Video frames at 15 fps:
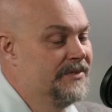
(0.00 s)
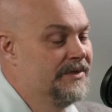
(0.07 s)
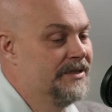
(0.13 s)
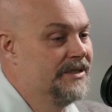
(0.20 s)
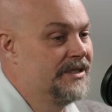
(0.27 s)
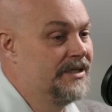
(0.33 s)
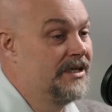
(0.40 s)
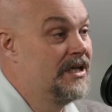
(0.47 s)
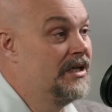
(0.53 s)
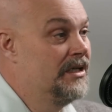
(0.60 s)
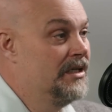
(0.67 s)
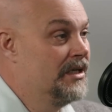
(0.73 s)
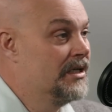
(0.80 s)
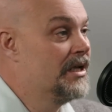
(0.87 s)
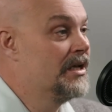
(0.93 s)

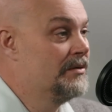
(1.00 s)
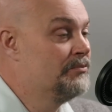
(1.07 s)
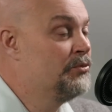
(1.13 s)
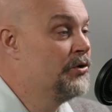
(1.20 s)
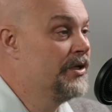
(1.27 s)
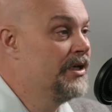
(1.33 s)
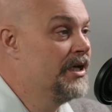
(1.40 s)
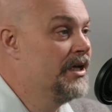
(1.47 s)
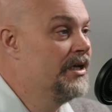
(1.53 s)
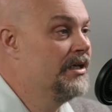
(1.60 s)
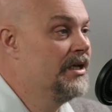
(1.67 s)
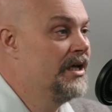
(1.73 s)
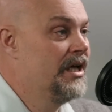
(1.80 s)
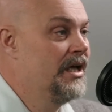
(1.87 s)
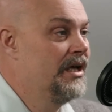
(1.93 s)
seeing and putting
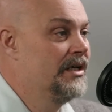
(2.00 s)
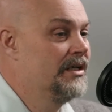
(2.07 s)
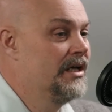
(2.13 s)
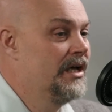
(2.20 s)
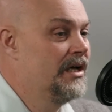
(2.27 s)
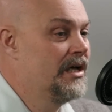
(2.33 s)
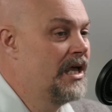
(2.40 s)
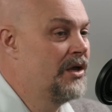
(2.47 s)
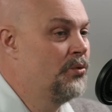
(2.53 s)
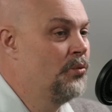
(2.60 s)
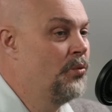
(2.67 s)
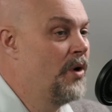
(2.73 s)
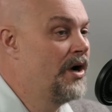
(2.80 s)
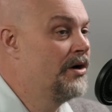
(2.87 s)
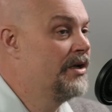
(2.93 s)
in,
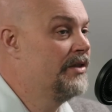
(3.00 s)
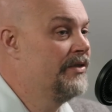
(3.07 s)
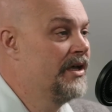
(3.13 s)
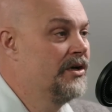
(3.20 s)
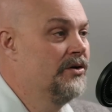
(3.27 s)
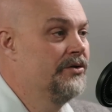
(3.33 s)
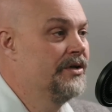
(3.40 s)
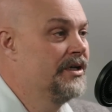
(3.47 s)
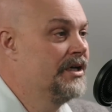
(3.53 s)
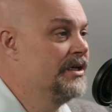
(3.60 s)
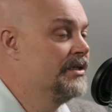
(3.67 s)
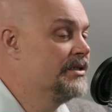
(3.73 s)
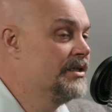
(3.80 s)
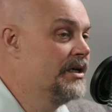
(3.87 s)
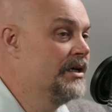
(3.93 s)
and where can they go to
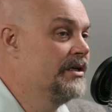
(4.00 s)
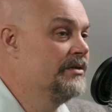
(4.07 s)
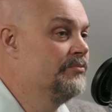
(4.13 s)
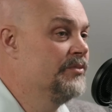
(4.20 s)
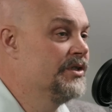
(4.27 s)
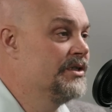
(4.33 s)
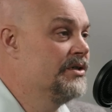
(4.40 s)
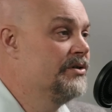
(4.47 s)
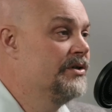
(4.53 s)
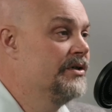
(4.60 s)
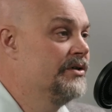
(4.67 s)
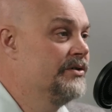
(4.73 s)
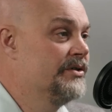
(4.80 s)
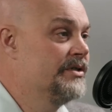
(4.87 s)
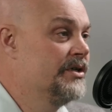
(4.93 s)
get
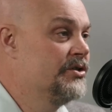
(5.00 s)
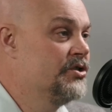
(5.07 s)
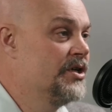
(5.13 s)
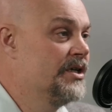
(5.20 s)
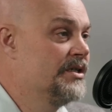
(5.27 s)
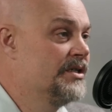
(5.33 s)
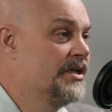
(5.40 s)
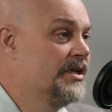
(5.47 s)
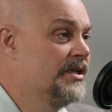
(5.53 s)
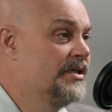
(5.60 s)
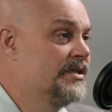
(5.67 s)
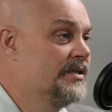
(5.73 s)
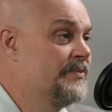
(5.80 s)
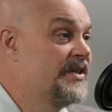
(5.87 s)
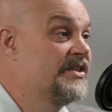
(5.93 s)
materials such as
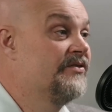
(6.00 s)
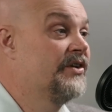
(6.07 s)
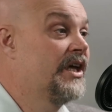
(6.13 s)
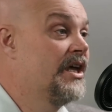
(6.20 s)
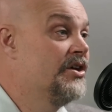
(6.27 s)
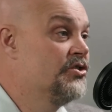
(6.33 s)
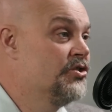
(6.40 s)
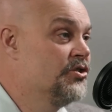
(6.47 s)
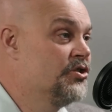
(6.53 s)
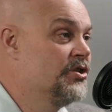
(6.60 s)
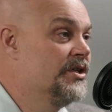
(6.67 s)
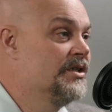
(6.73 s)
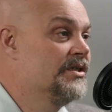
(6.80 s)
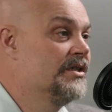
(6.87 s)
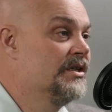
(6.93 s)
specification
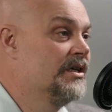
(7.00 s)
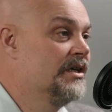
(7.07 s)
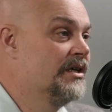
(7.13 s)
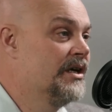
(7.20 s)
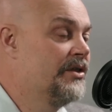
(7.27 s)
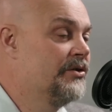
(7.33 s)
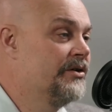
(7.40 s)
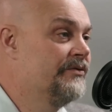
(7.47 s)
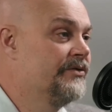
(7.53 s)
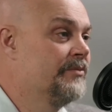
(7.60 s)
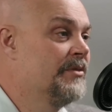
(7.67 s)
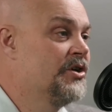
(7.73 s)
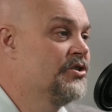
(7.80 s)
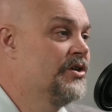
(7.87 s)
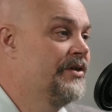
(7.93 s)
sheets and other
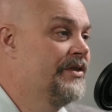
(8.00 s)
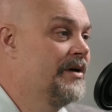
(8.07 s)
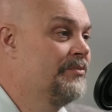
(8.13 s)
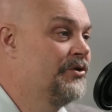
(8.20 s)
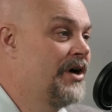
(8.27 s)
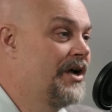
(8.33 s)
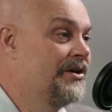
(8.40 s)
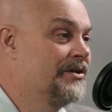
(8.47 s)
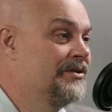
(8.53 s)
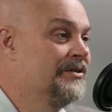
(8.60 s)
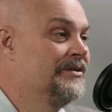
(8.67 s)
information on that product?